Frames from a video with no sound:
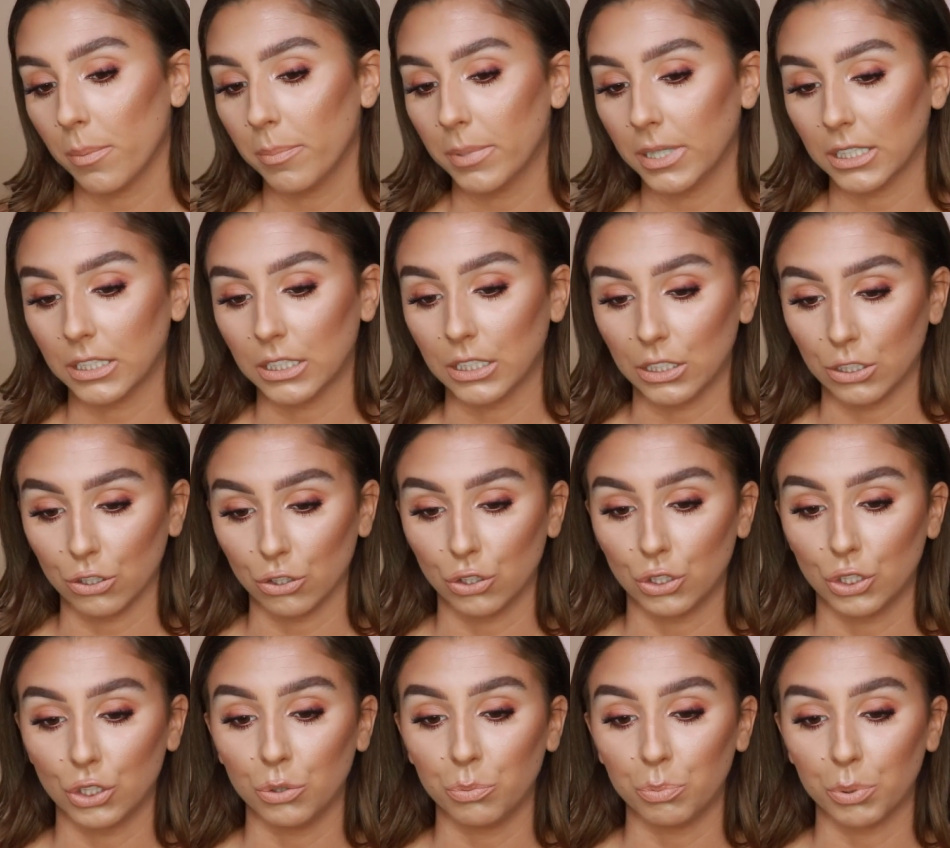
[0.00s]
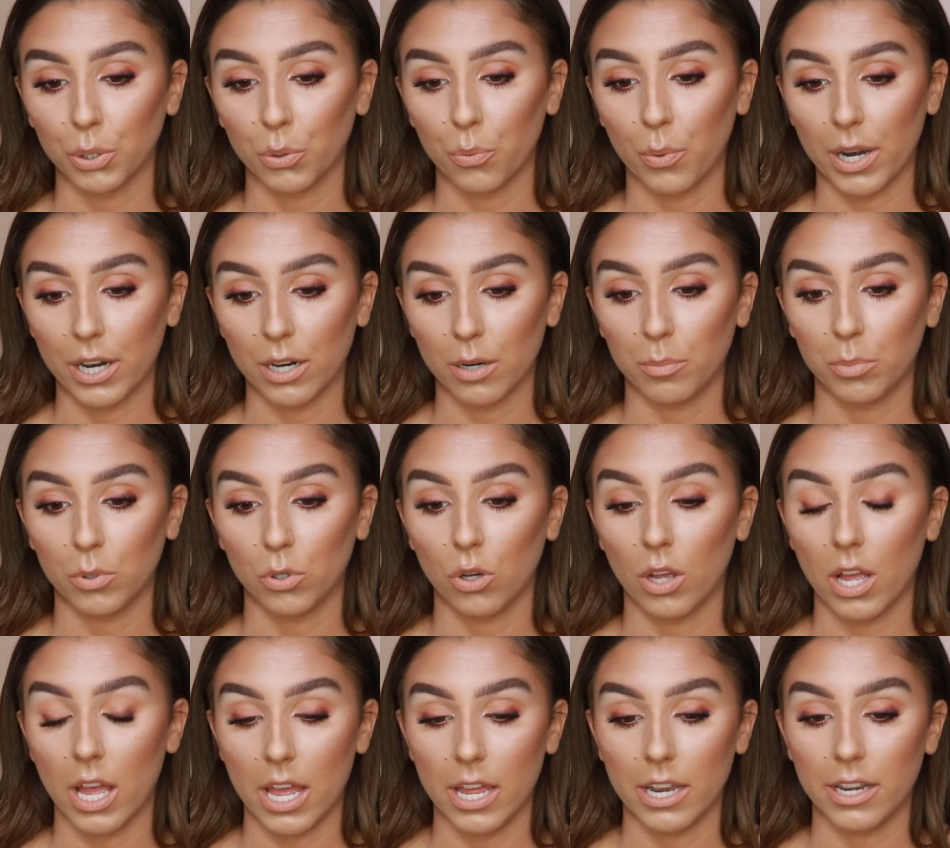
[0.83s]
but it's still super
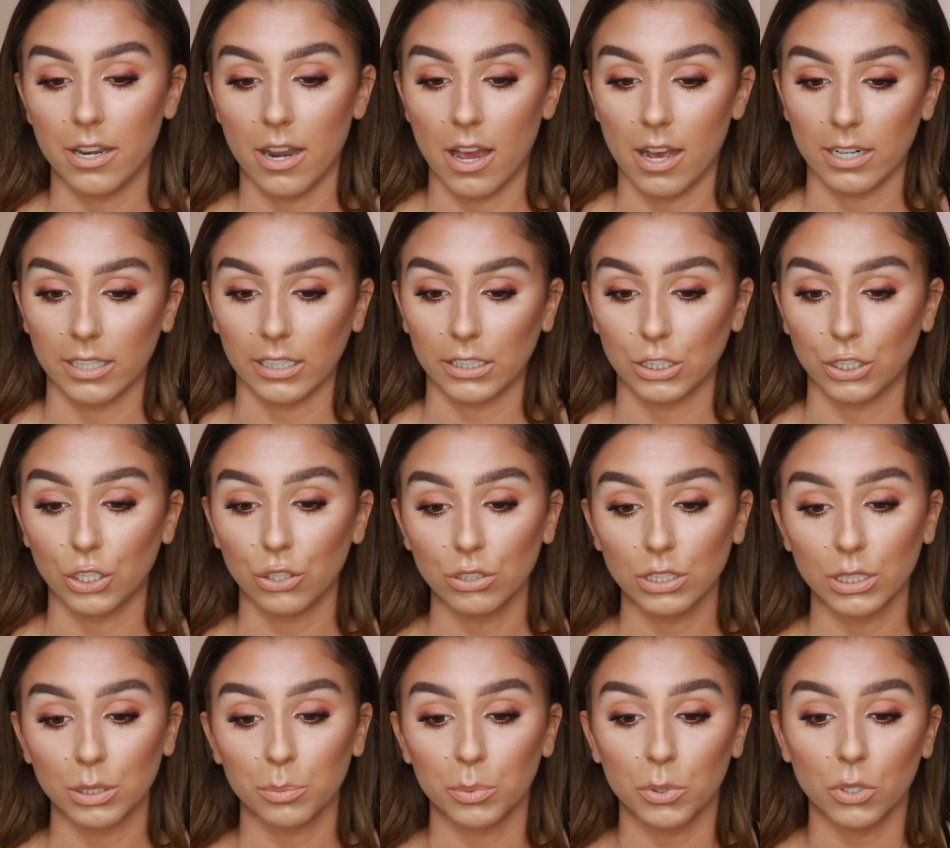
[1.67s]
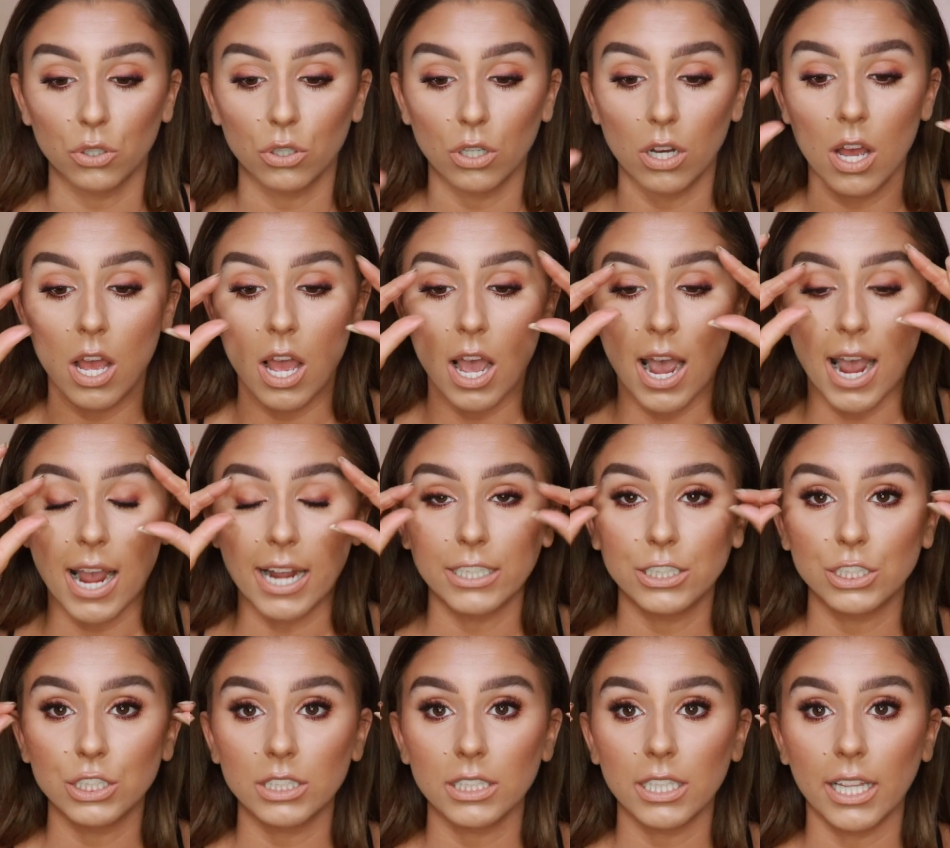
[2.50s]
wearable and not as noticeable. I
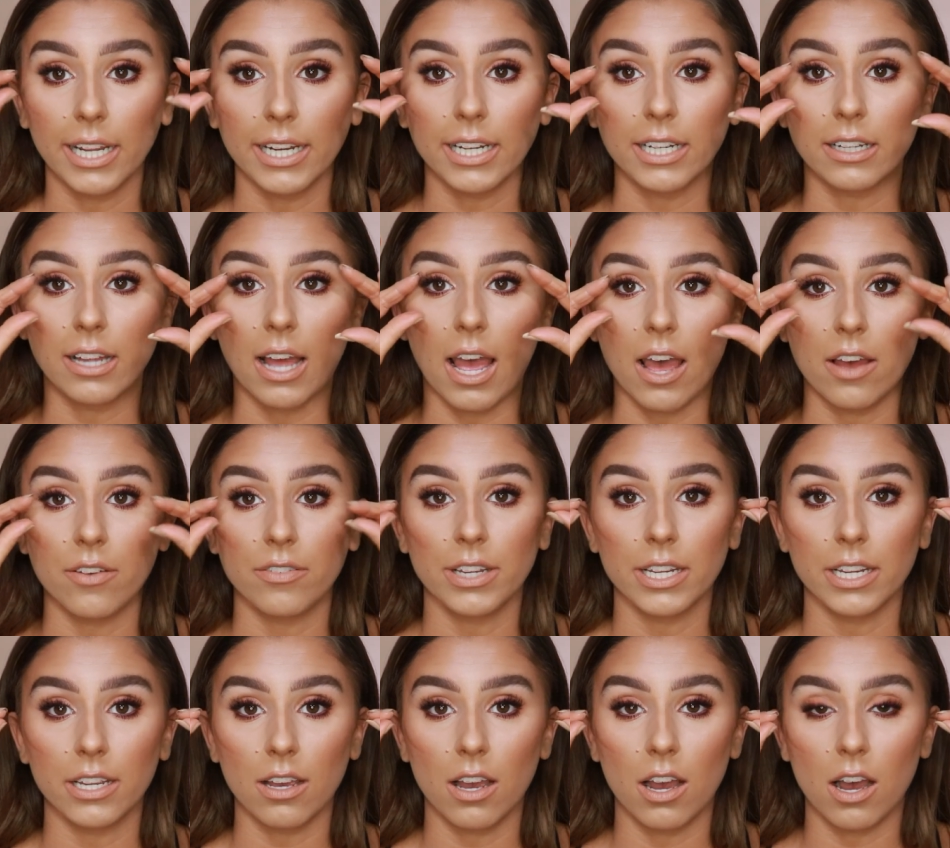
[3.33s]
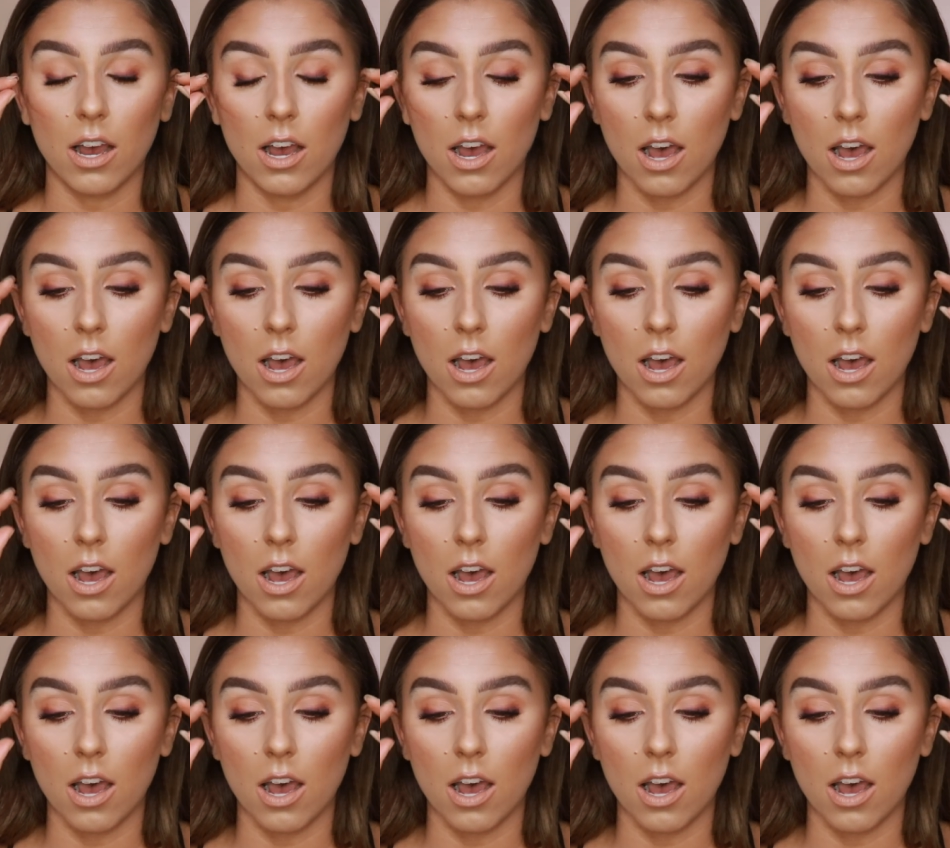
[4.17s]
just like having